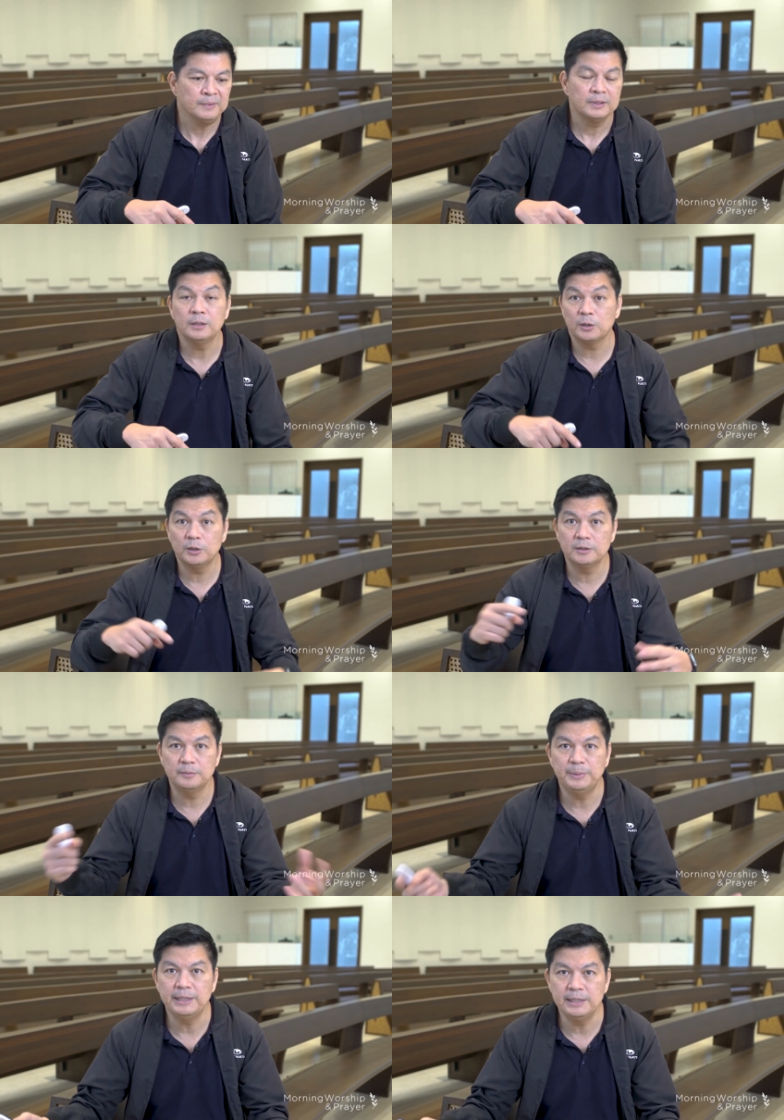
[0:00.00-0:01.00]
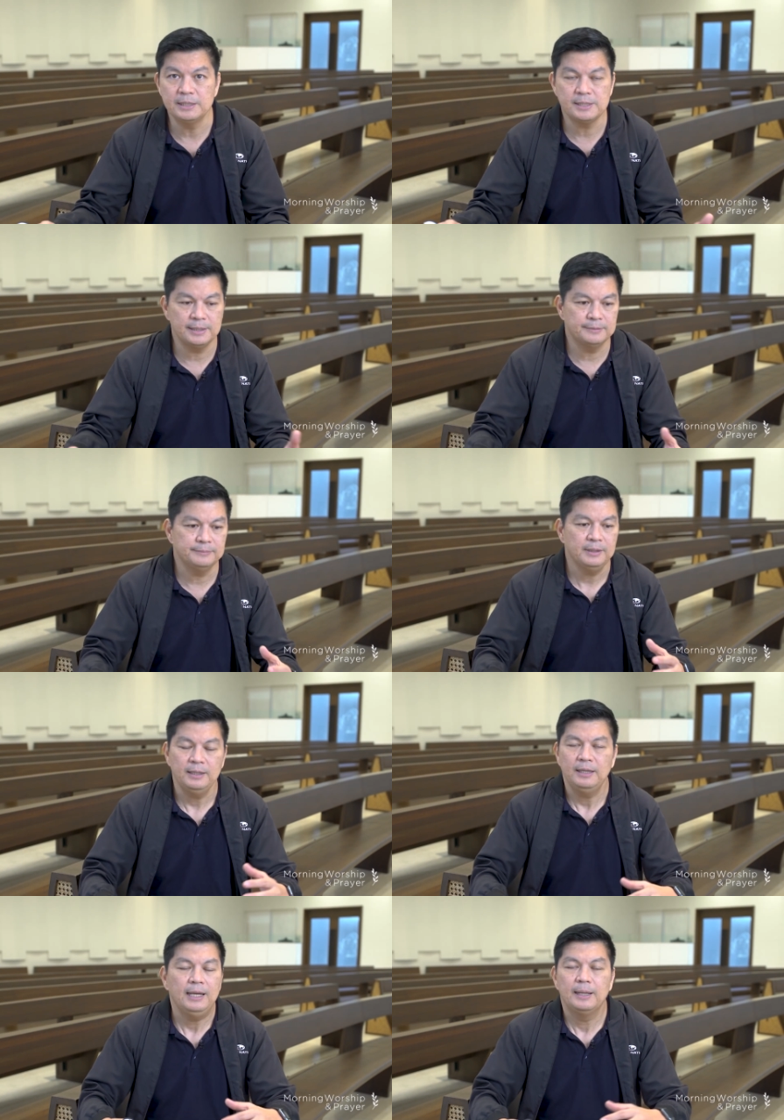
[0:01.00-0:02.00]
you know, go to the beach and
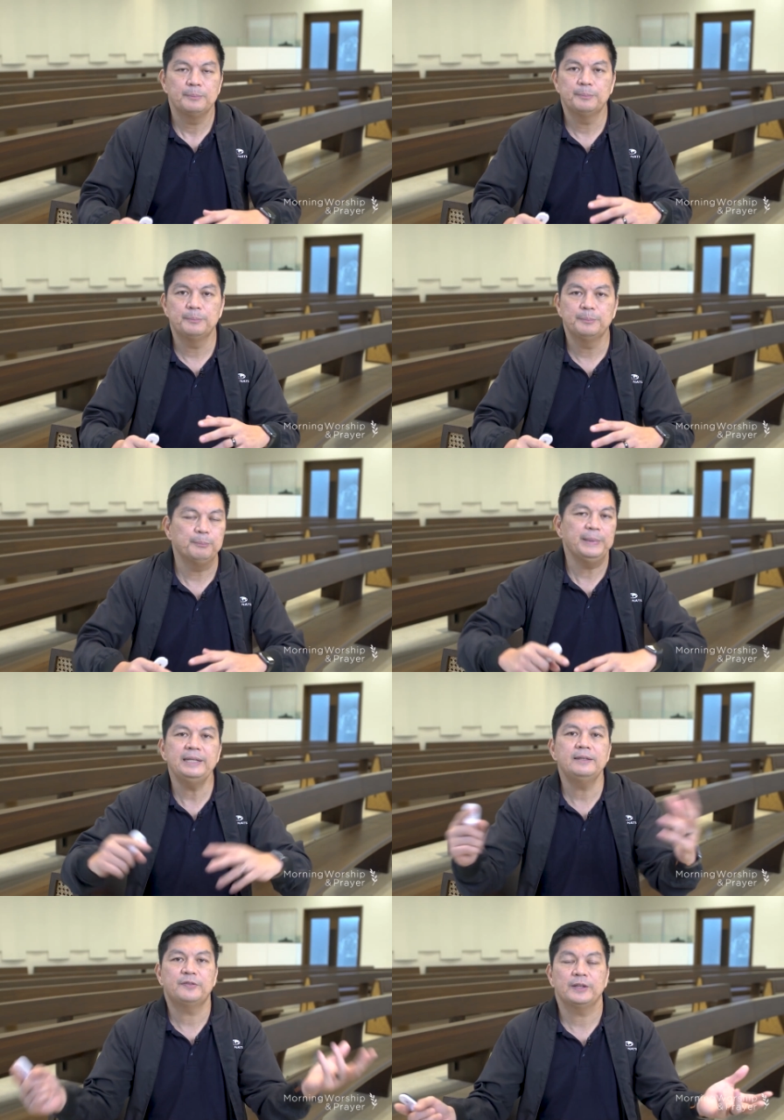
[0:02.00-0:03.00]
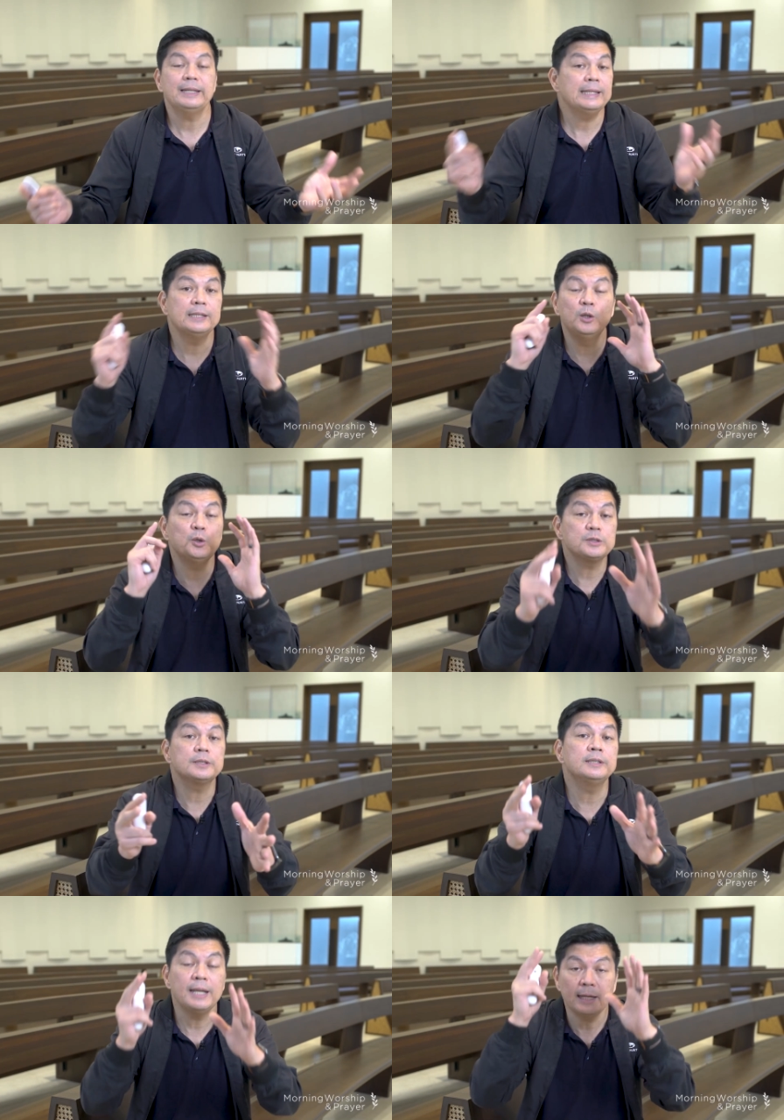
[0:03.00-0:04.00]
many different. And those are
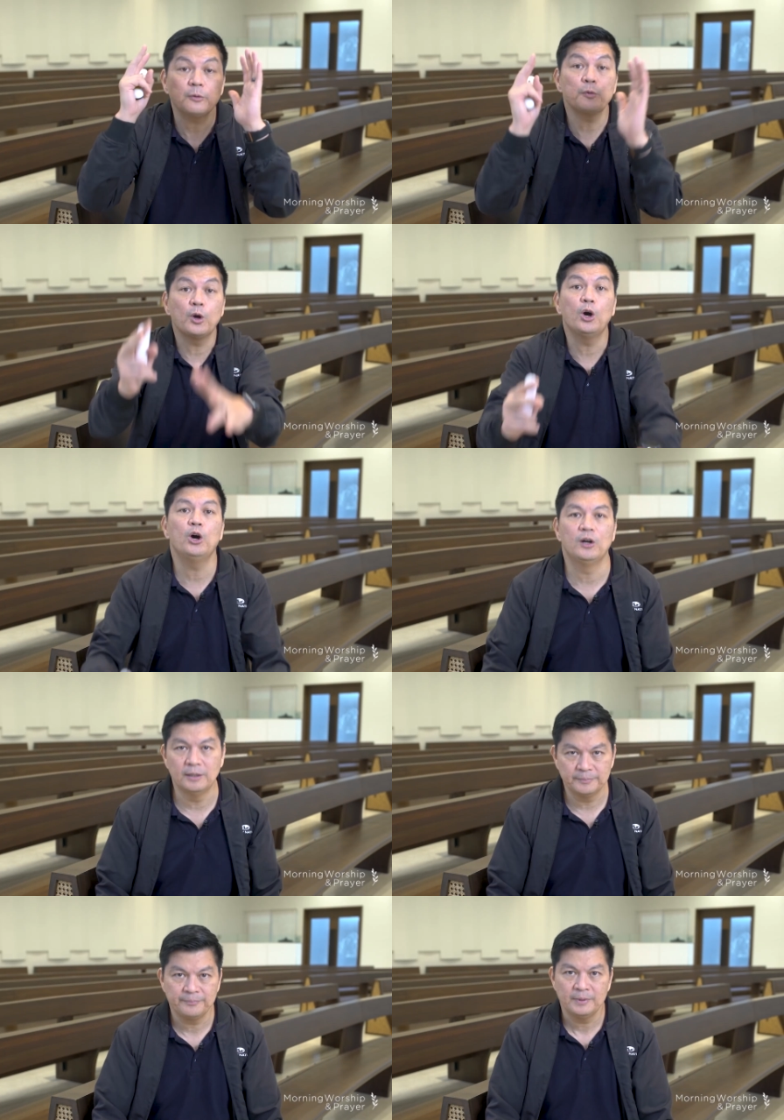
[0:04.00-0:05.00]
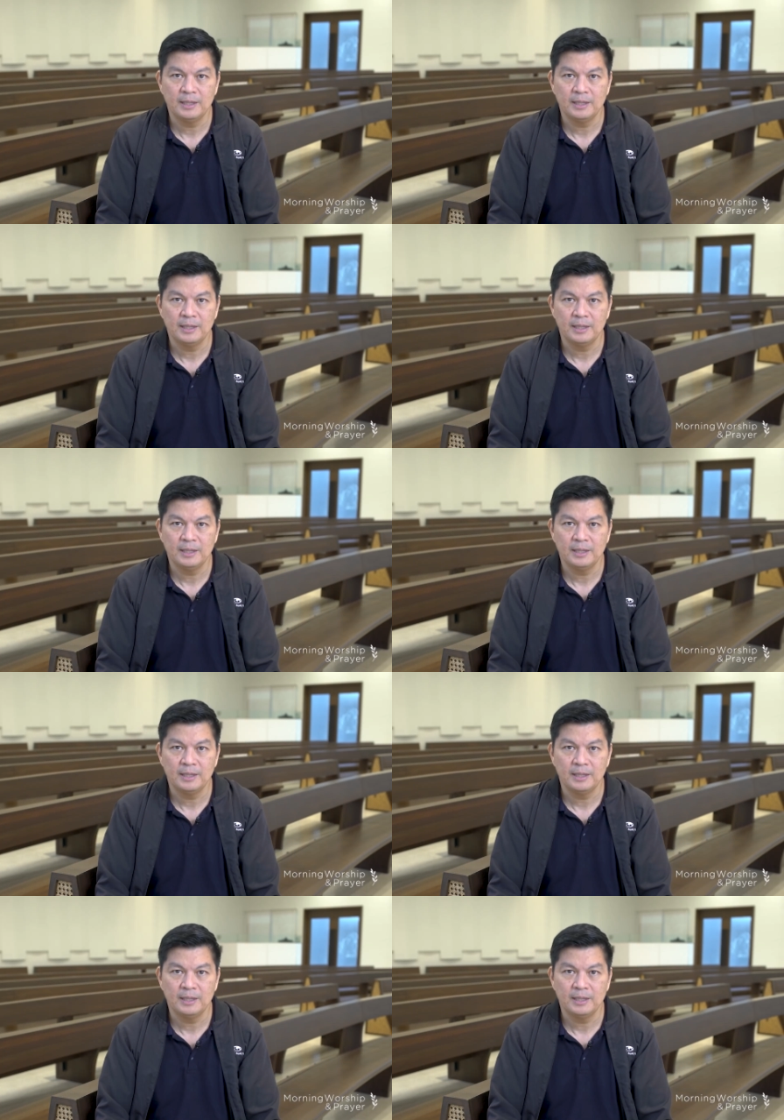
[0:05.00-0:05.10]
not wrong.